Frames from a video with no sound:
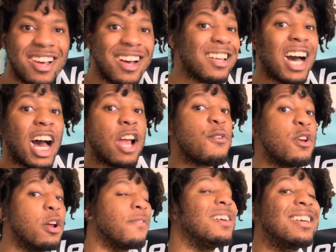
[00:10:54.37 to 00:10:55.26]
Kyrie
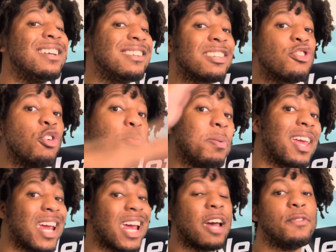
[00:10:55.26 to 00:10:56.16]
Irving can still play
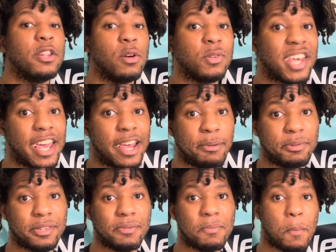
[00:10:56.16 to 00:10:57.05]
half of those
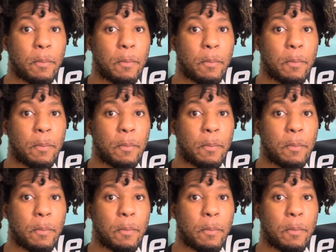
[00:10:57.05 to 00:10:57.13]
games.